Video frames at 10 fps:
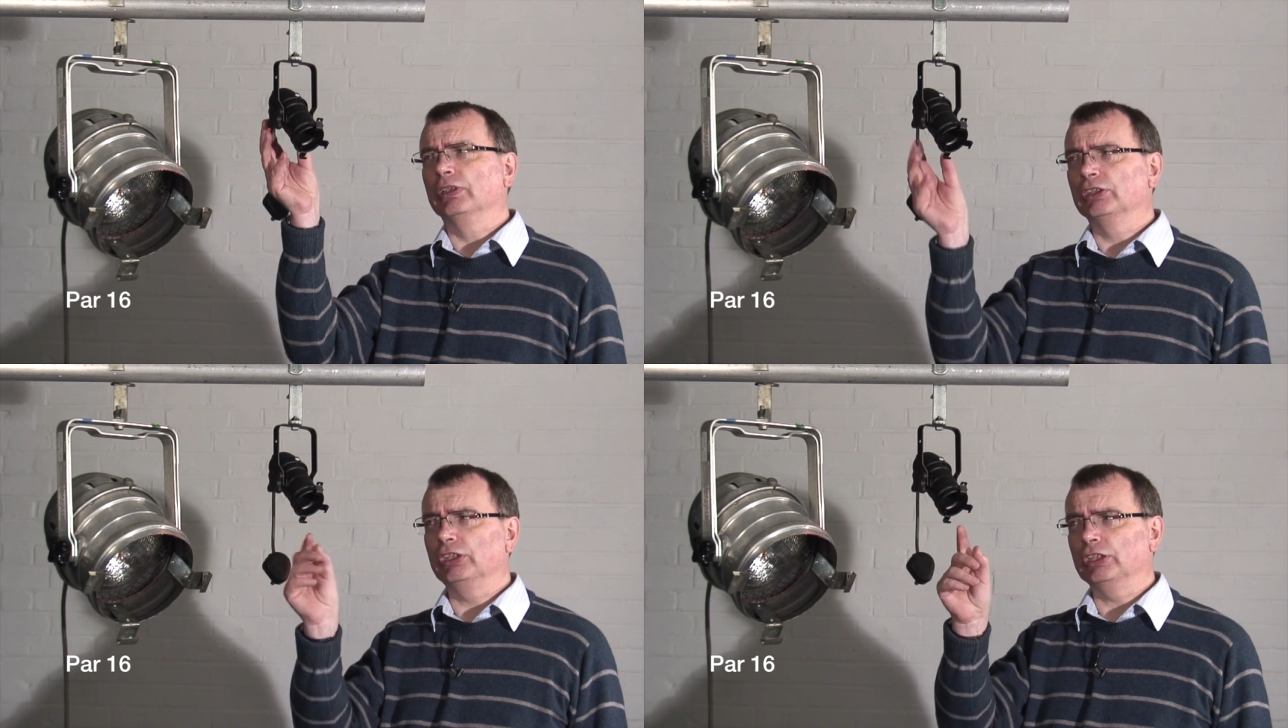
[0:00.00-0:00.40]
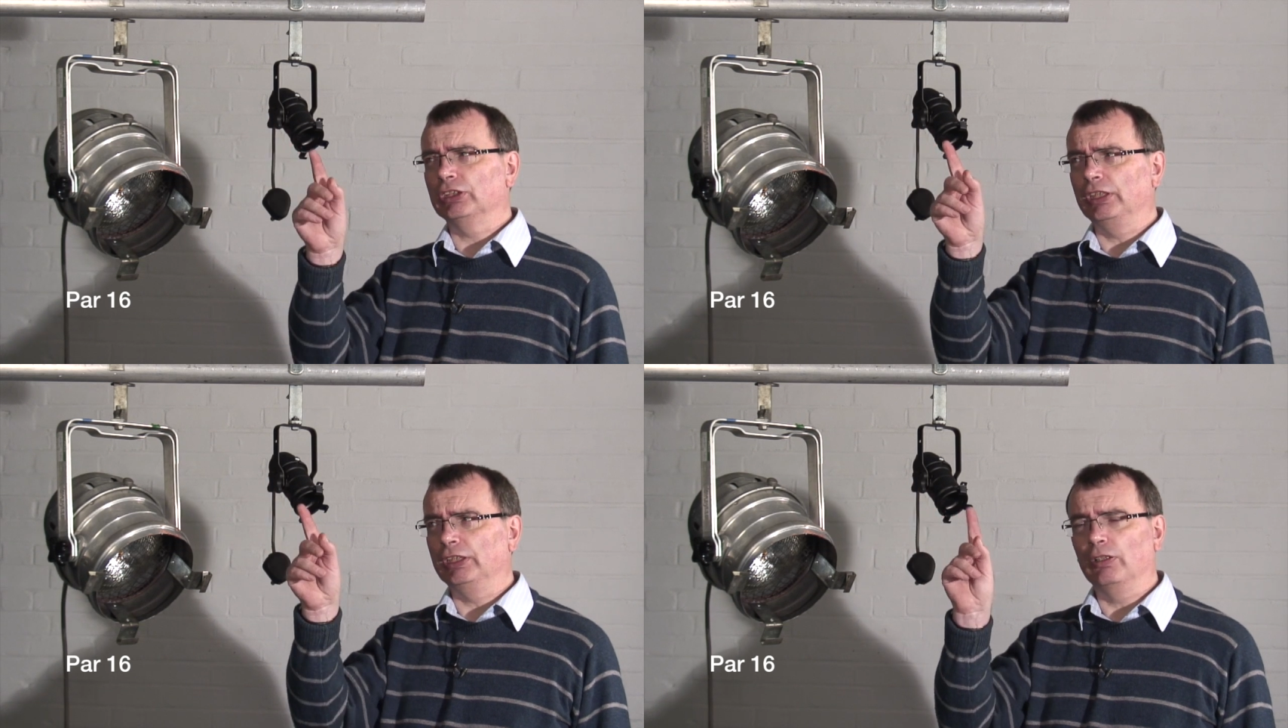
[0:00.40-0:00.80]

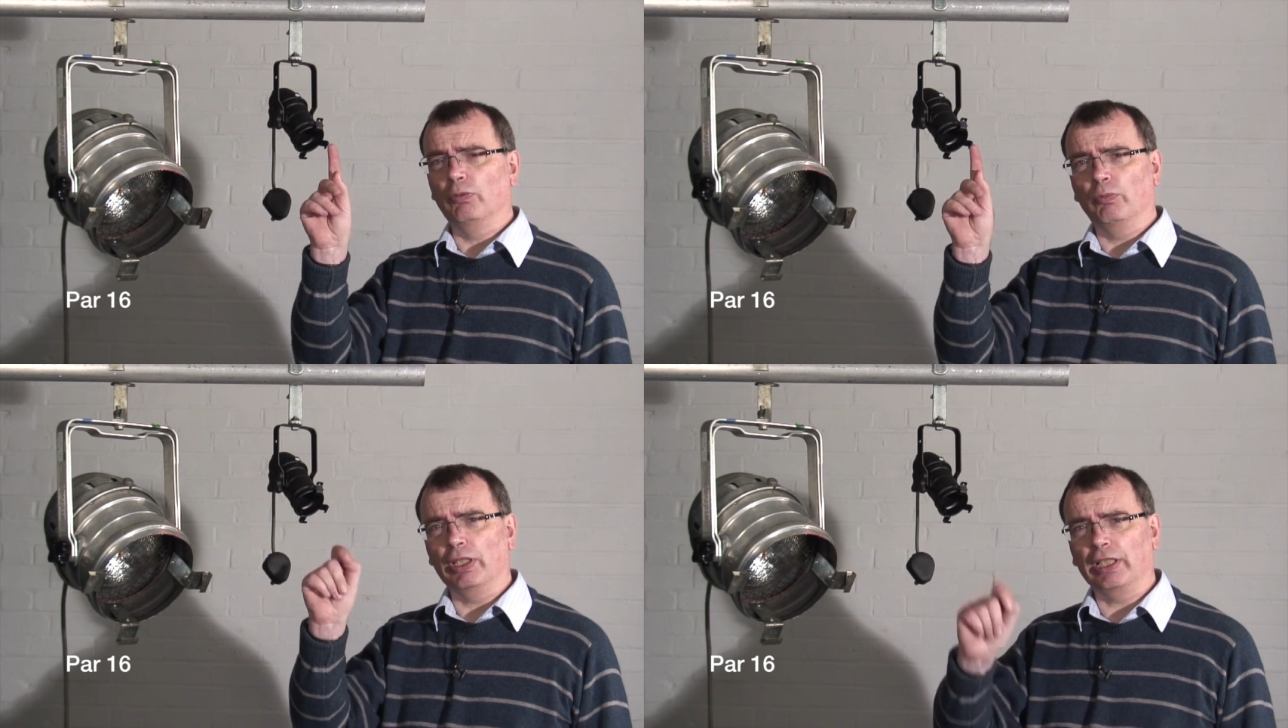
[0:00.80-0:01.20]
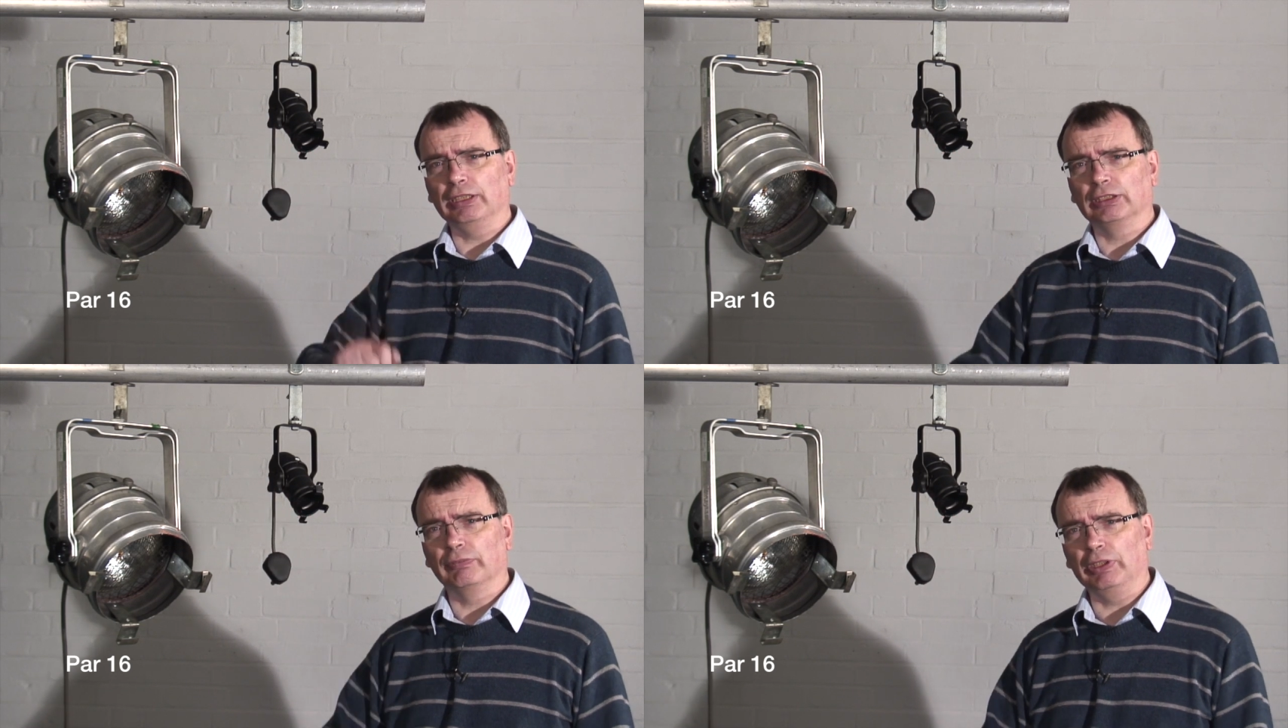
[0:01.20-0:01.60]
16
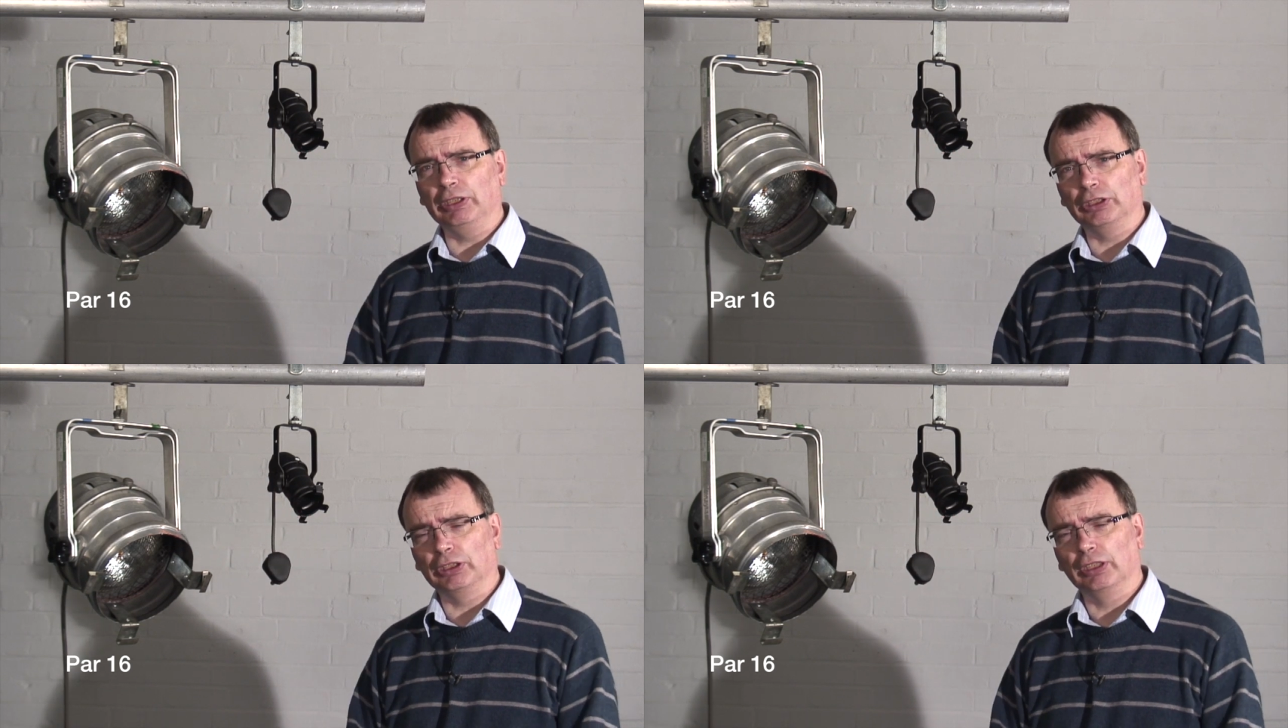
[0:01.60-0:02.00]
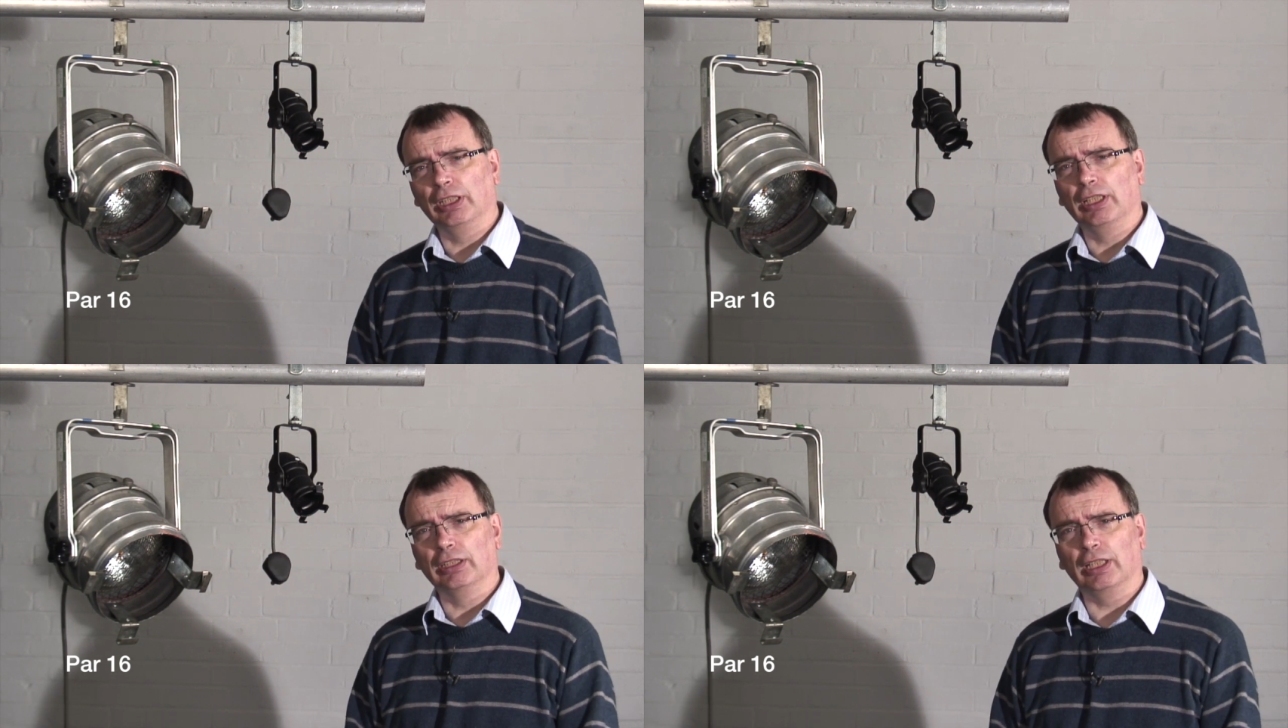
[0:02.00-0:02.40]
1/8 of an inch,
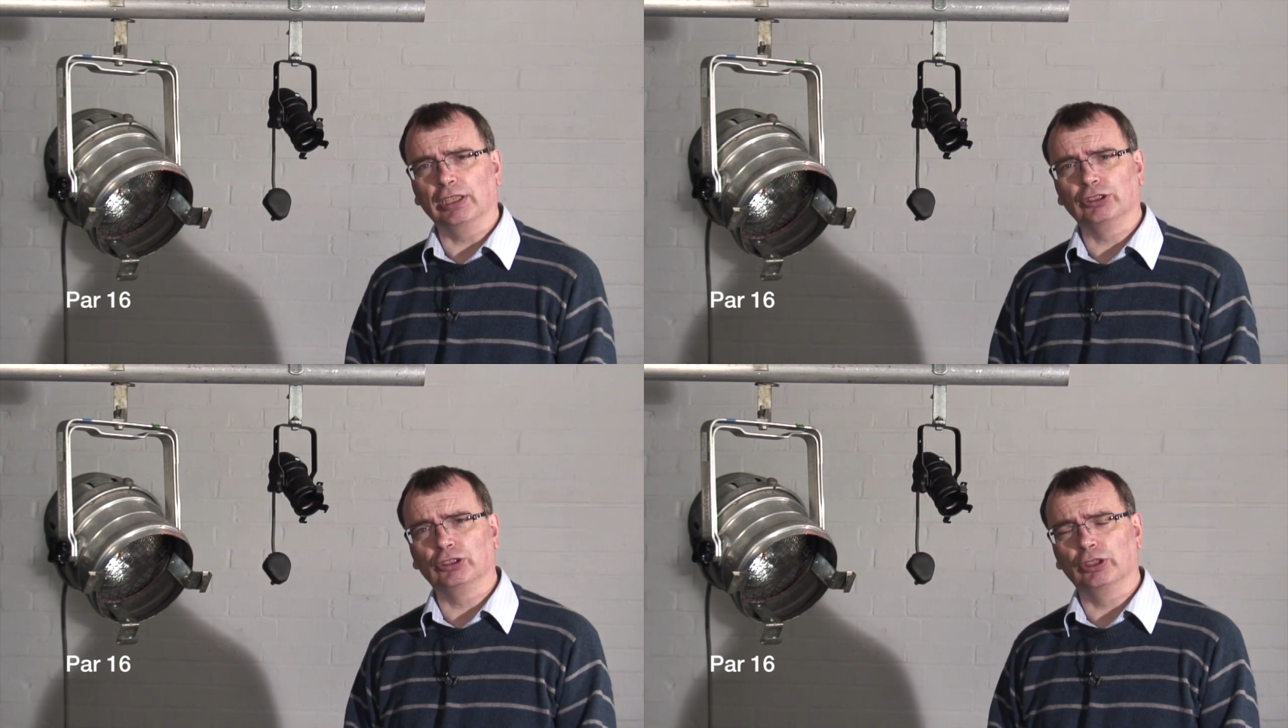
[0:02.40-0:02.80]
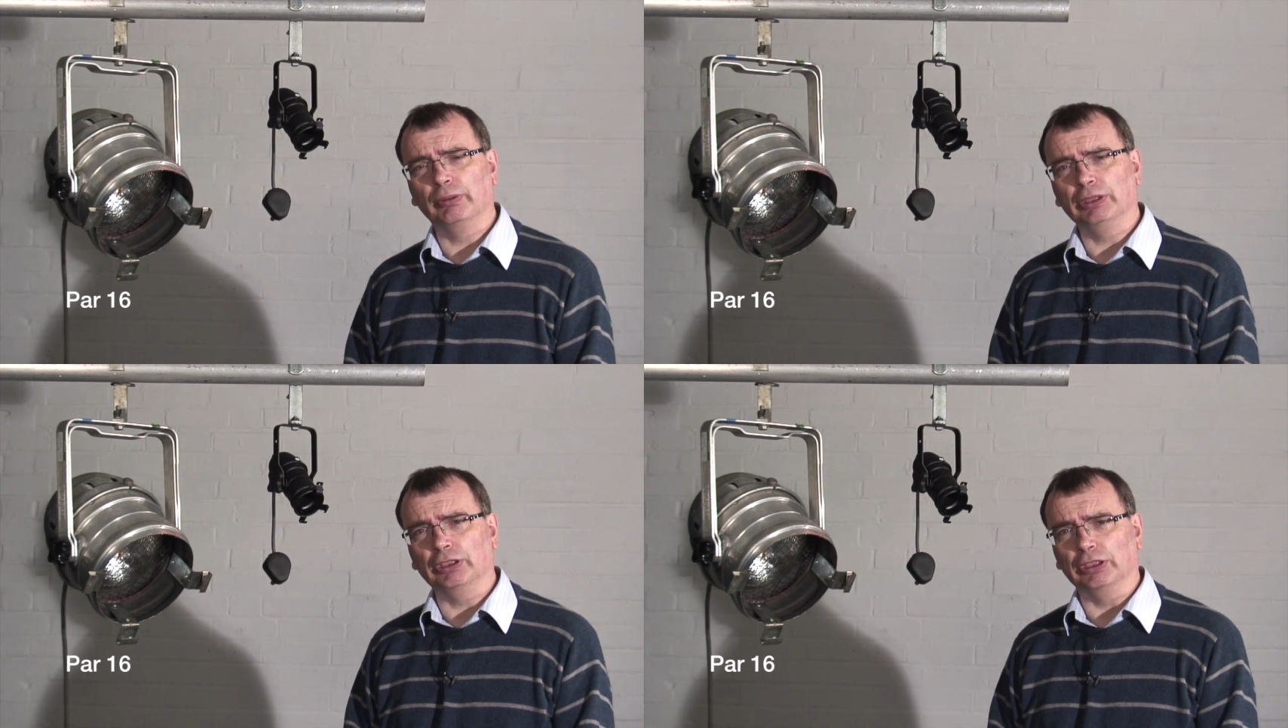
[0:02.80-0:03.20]
that's
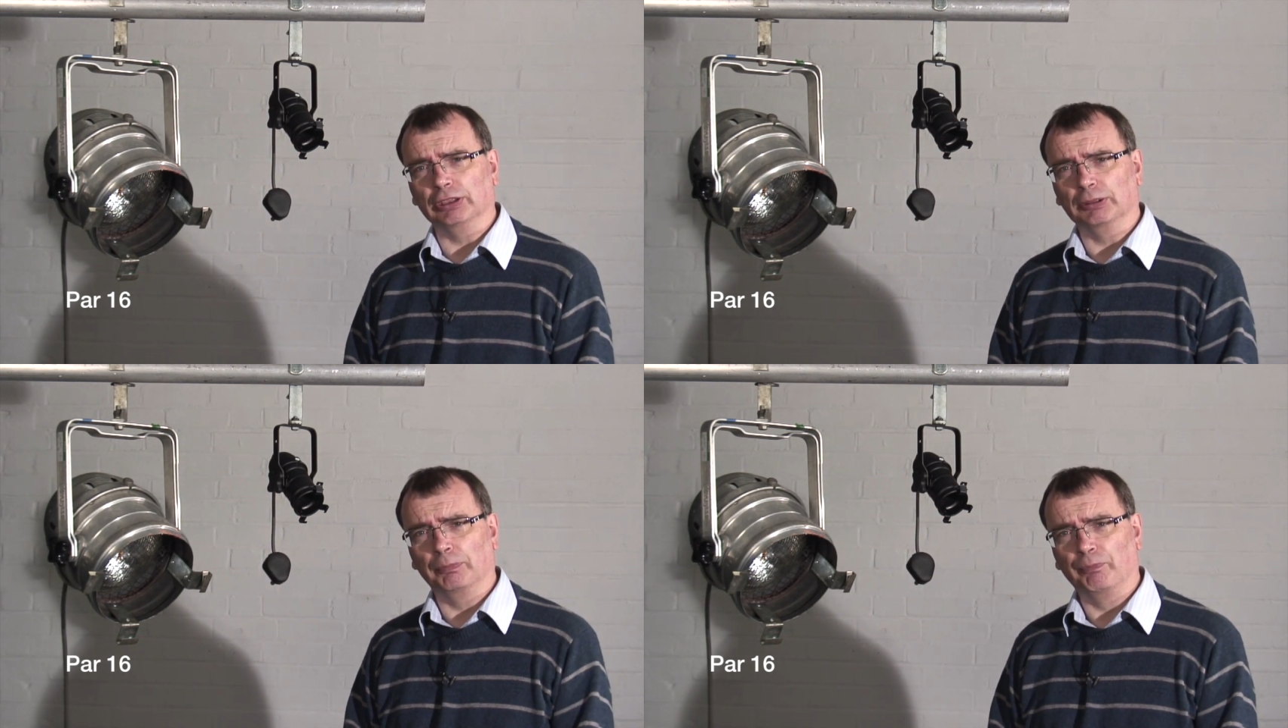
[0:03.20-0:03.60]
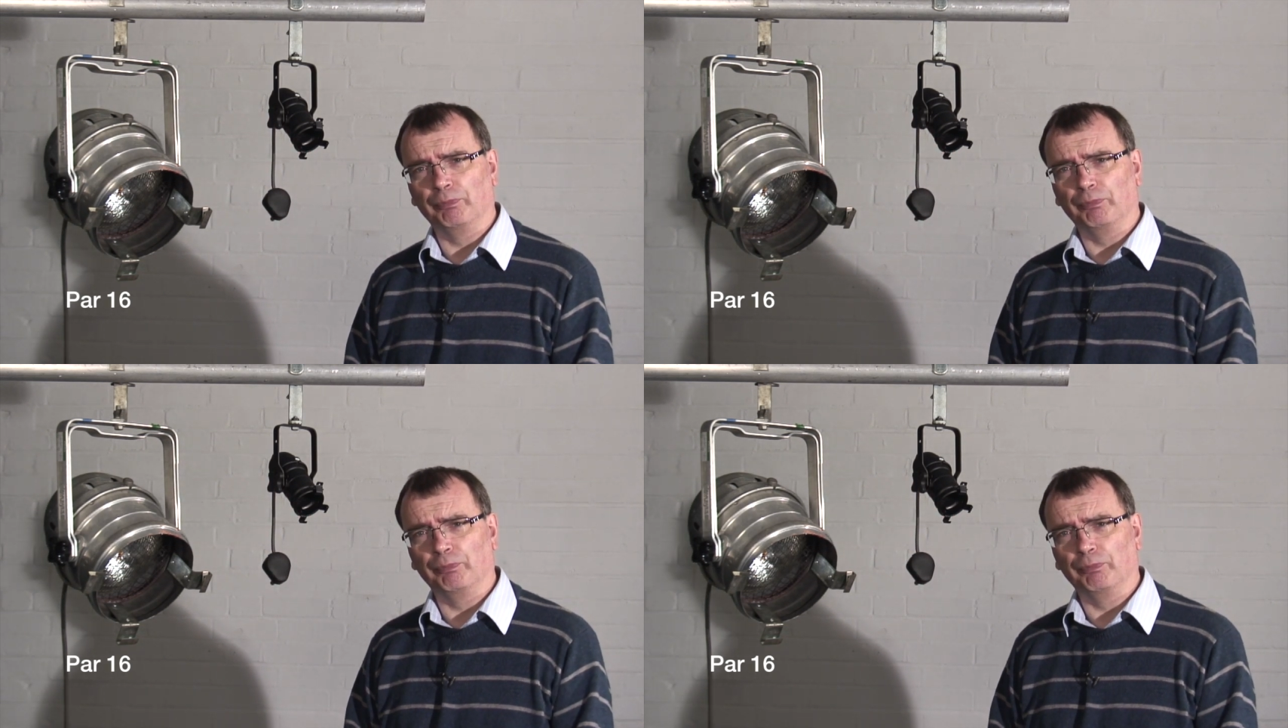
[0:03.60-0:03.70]
2 inches.